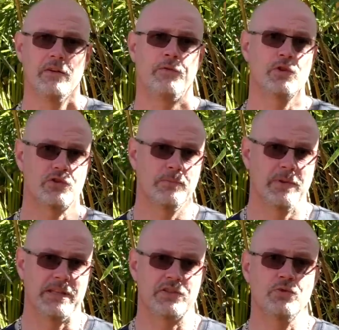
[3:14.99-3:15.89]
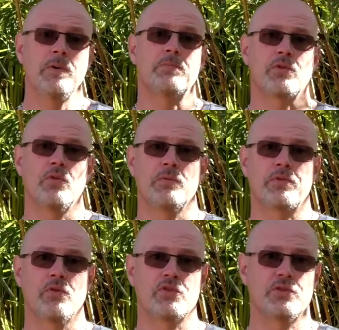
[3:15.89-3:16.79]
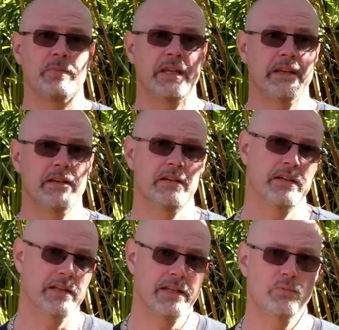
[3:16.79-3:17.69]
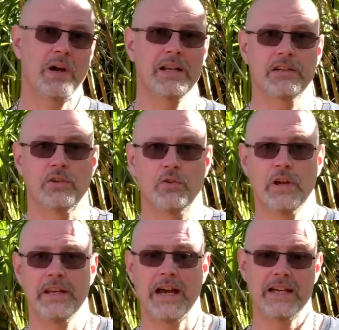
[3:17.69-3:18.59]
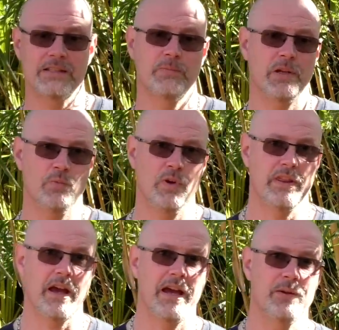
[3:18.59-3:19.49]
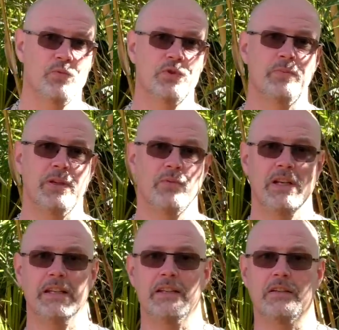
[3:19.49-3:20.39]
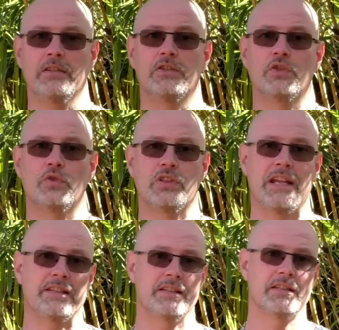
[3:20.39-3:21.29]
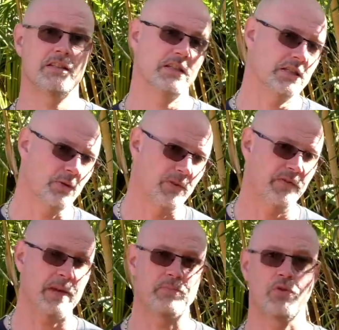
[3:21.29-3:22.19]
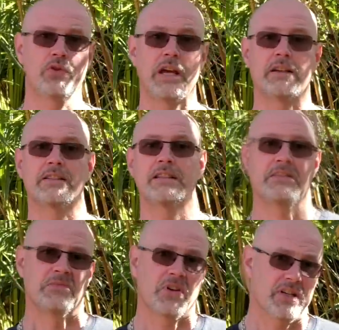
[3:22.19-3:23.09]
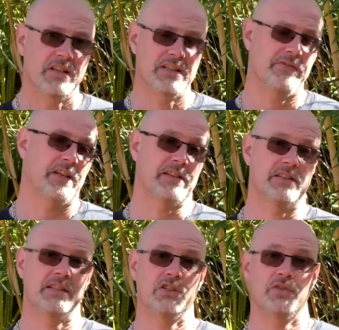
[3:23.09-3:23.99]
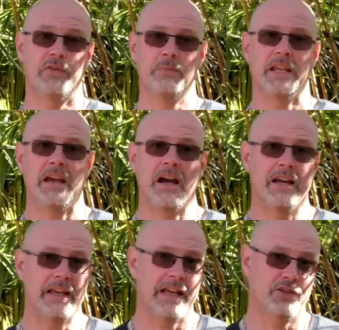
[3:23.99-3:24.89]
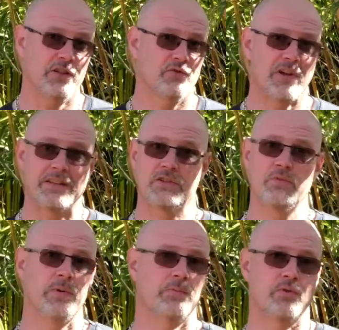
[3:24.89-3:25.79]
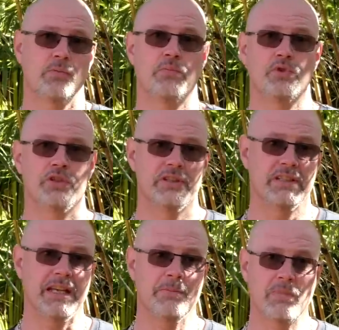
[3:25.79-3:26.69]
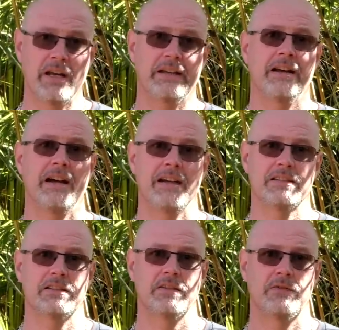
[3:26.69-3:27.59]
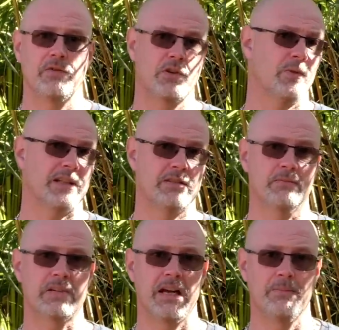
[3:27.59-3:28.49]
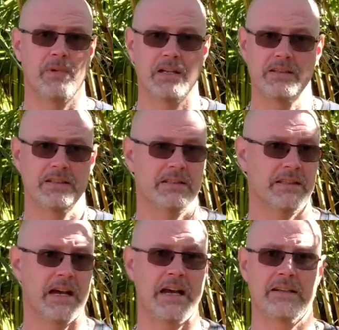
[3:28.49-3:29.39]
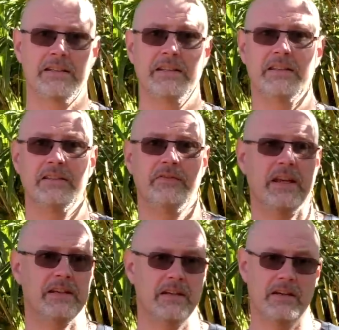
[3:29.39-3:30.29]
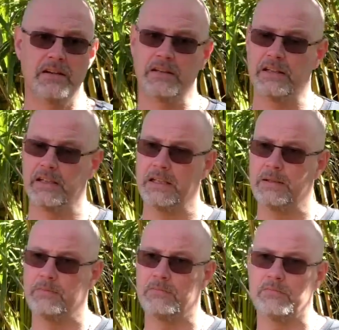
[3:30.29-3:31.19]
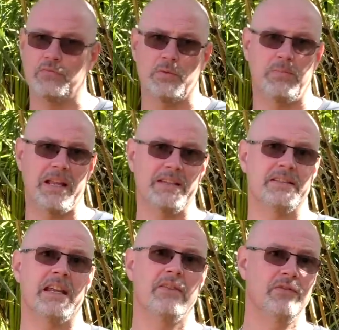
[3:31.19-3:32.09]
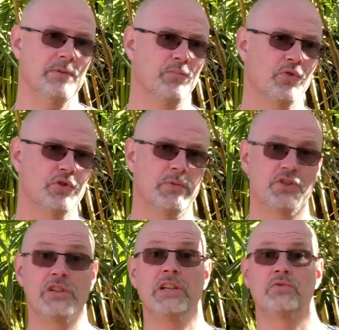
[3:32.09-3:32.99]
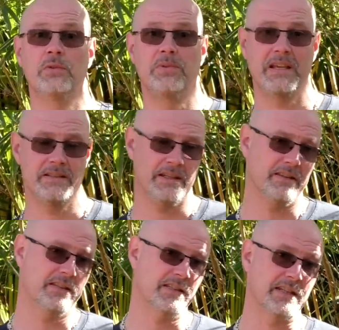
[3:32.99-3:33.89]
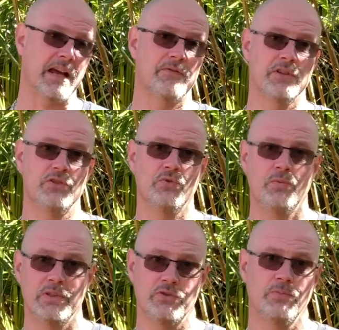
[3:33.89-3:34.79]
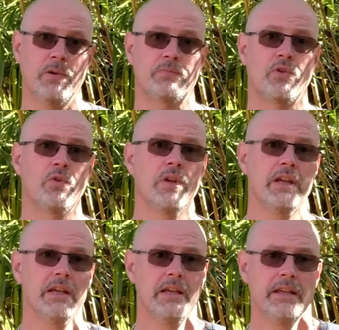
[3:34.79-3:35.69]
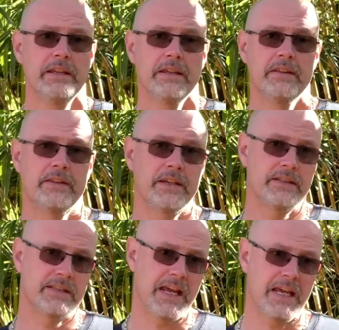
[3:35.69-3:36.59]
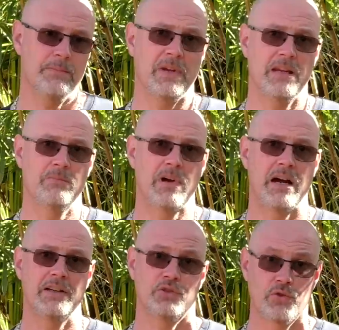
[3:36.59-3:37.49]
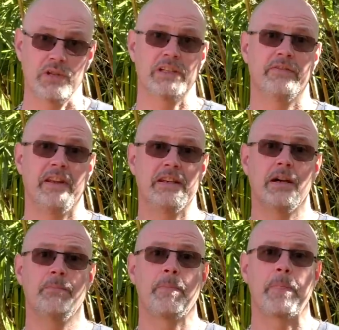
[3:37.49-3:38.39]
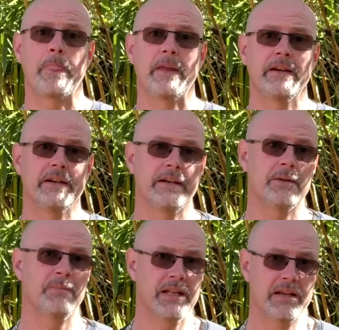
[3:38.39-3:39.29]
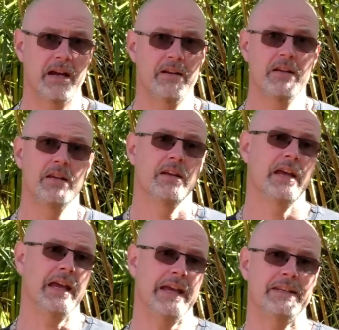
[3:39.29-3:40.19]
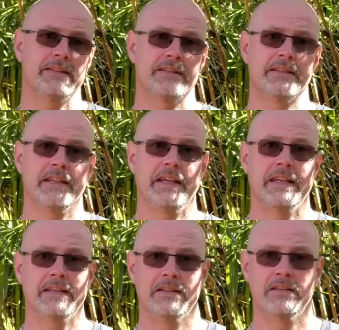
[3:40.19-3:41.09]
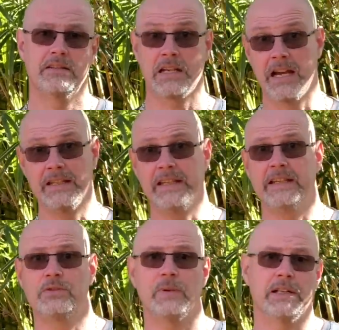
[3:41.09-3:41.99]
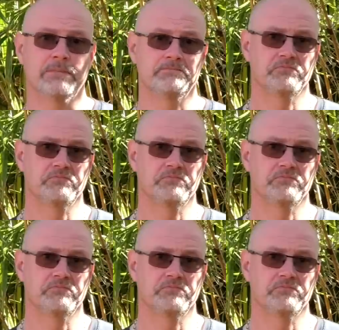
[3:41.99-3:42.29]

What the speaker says: Fulcrum and SuperPro approached me a little while ago and asked me whether I would be willing to test some of their products. Not a difficult decision for me. I actually run SuperPro bushes in my cars for quite some time. I started in the Defender, replaced every bush which needed replacing in the Discovery 2 with SuperPro. The same in my Touring Defender, Milka, and in Tiny as well.